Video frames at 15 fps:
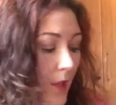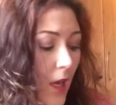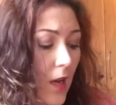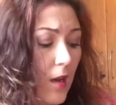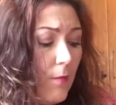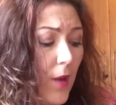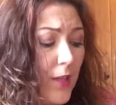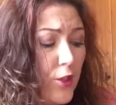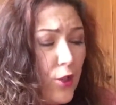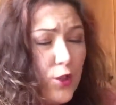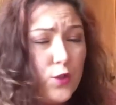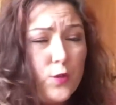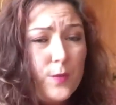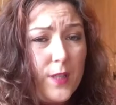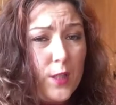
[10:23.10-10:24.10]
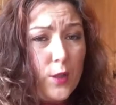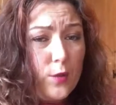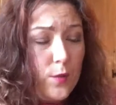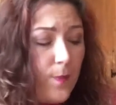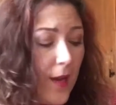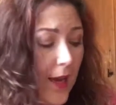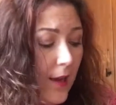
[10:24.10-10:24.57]
I just normally
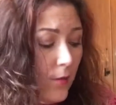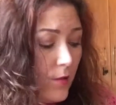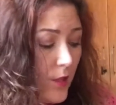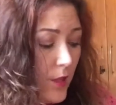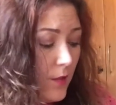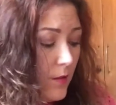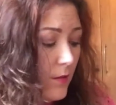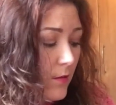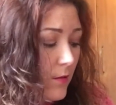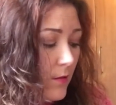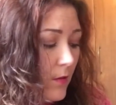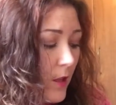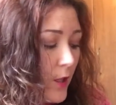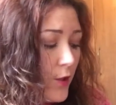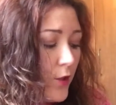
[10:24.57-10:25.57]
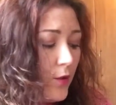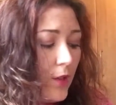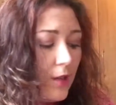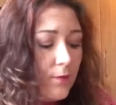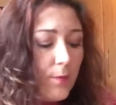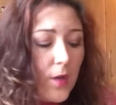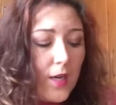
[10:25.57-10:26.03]
use powders. I do
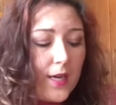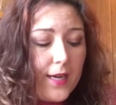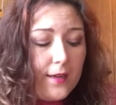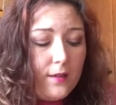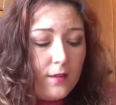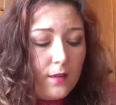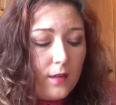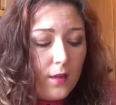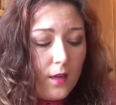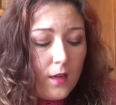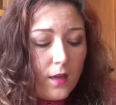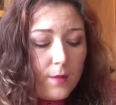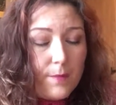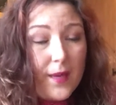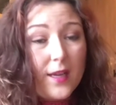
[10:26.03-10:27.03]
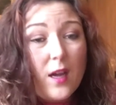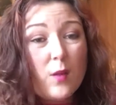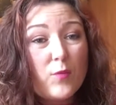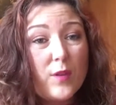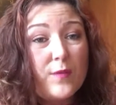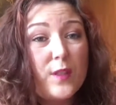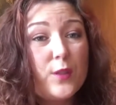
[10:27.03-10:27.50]
love my Makeup
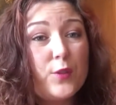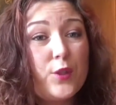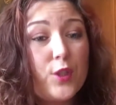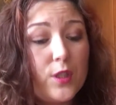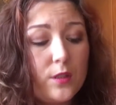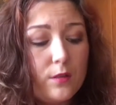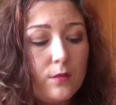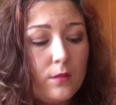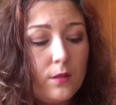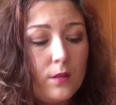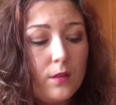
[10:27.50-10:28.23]
Revolution.